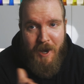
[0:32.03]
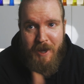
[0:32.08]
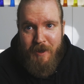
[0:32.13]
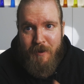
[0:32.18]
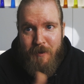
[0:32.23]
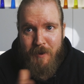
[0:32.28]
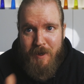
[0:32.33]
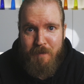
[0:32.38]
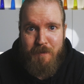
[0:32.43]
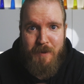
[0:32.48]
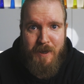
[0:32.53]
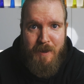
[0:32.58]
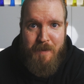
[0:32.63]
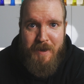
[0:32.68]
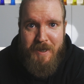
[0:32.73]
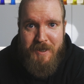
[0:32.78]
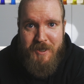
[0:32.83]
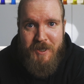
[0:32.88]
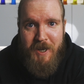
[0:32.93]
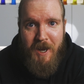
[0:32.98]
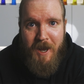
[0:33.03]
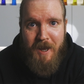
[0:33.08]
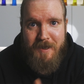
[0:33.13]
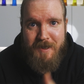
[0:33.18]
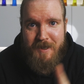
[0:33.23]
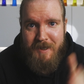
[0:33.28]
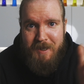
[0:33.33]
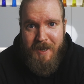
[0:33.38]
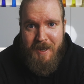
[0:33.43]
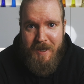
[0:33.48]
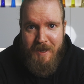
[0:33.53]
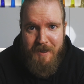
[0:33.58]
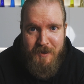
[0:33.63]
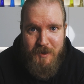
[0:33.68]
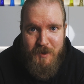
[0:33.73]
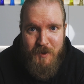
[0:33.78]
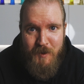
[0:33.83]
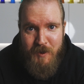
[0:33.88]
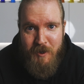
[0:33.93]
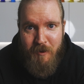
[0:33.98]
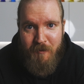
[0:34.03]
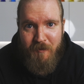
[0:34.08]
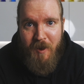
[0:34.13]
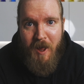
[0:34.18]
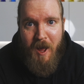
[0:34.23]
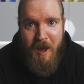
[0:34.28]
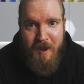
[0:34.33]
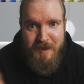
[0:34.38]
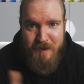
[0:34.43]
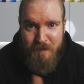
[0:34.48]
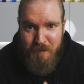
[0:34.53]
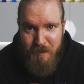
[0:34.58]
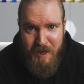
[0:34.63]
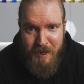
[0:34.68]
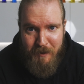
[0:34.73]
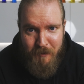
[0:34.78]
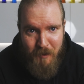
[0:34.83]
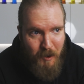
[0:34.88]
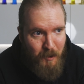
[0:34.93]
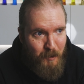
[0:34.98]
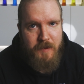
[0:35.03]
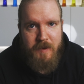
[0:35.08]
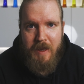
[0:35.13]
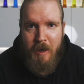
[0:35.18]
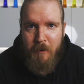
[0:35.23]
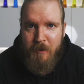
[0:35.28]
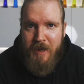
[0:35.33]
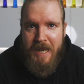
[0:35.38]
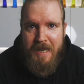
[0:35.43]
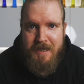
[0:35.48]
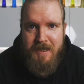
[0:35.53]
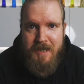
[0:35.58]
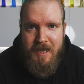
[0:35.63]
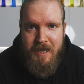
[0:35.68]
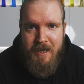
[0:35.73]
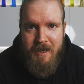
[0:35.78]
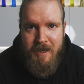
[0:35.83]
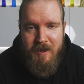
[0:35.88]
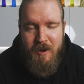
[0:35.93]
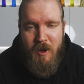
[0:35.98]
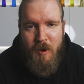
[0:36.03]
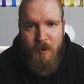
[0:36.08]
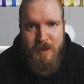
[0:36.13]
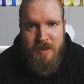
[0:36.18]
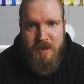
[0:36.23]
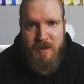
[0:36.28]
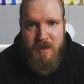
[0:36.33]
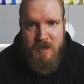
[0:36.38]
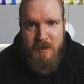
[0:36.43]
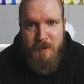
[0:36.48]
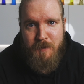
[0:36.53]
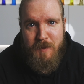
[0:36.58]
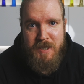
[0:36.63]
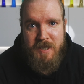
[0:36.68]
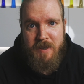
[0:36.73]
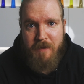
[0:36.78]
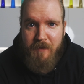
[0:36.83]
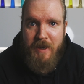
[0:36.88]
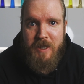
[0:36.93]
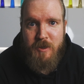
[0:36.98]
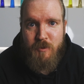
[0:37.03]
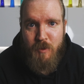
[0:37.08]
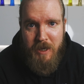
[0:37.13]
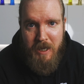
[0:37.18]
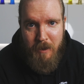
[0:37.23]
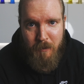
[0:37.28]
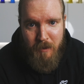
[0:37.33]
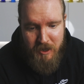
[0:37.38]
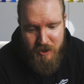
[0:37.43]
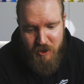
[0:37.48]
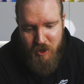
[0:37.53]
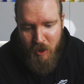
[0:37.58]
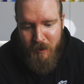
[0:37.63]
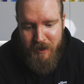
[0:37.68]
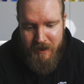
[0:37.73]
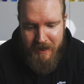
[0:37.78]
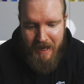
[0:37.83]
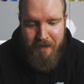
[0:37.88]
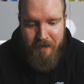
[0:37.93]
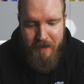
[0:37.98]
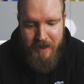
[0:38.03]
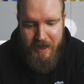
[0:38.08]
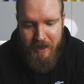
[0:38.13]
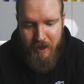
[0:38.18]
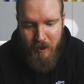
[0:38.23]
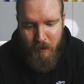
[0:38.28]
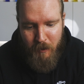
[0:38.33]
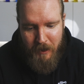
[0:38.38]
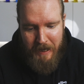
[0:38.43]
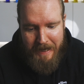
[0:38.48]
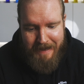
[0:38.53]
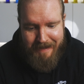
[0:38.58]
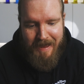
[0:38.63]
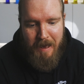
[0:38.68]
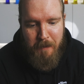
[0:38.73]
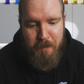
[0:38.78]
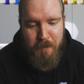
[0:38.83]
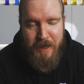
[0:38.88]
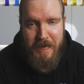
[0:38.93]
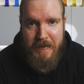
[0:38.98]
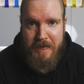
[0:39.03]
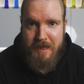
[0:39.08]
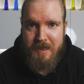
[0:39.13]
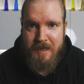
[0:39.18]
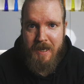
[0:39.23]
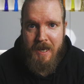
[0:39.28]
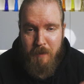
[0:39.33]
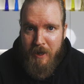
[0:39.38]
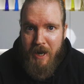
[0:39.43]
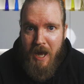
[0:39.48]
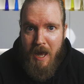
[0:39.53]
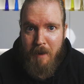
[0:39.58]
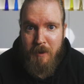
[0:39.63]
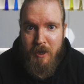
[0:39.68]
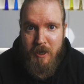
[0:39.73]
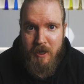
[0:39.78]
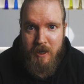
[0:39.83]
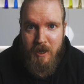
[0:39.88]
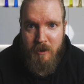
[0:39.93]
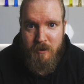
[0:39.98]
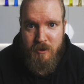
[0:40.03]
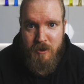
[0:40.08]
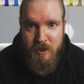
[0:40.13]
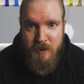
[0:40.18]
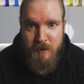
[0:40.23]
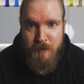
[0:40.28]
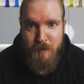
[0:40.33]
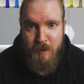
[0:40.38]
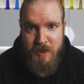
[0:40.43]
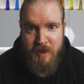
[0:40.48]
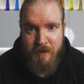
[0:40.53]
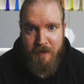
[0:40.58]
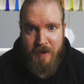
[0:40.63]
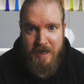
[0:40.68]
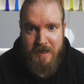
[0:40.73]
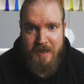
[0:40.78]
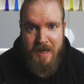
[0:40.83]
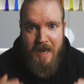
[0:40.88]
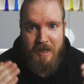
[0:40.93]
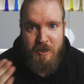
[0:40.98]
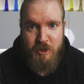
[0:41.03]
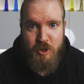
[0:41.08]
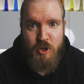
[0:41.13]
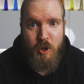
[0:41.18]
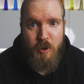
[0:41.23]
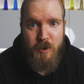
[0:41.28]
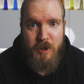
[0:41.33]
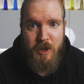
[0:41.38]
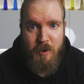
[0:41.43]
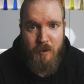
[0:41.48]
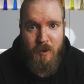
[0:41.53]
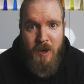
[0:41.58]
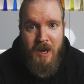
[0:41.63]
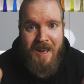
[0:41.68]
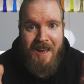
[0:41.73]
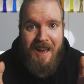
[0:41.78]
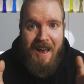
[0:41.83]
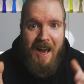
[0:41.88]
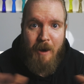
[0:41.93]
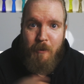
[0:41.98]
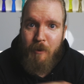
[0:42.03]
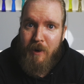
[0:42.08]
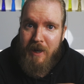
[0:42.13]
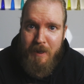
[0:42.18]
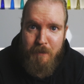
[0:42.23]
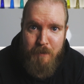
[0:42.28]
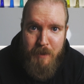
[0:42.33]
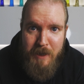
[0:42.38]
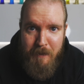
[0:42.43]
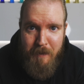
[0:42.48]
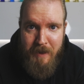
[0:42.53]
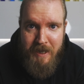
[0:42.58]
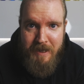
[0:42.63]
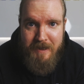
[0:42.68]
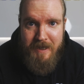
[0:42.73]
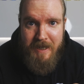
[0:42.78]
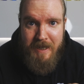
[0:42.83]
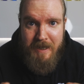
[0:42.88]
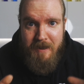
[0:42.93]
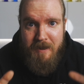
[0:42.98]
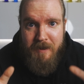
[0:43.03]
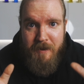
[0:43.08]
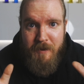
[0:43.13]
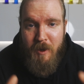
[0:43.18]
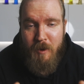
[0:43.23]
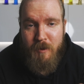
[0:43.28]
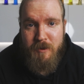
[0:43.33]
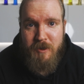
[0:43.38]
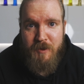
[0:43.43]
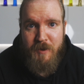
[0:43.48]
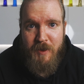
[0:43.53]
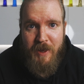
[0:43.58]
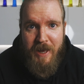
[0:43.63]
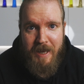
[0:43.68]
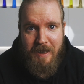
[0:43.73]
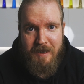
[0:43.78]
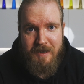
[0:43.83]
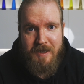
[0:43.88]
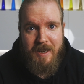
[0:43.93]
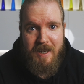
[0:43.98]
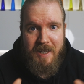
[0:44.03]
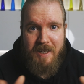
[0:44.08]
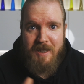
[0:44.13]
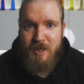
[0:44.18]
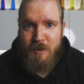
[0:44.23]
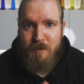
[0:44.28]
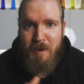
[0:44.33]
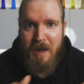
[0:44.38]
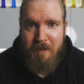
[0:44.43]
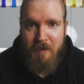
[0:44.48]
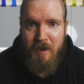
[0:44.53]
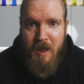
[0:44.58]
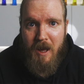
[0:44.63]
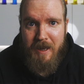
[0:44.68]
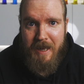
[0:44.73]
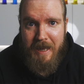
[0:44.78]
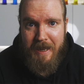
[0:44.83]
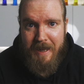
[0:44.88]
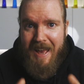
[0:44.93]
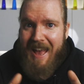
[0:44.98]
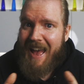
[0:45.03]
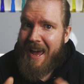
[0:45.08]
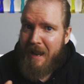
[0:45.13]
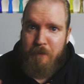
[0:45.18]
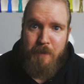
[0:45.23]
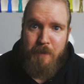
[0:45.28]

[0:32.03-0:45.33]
you implement shots into your vlogs and B-roll. Now, Casey didn't go into the specifics when he was showing that video and that piece, but I'm gonna go to the specifics and show you how I implemented those things into my vlogging and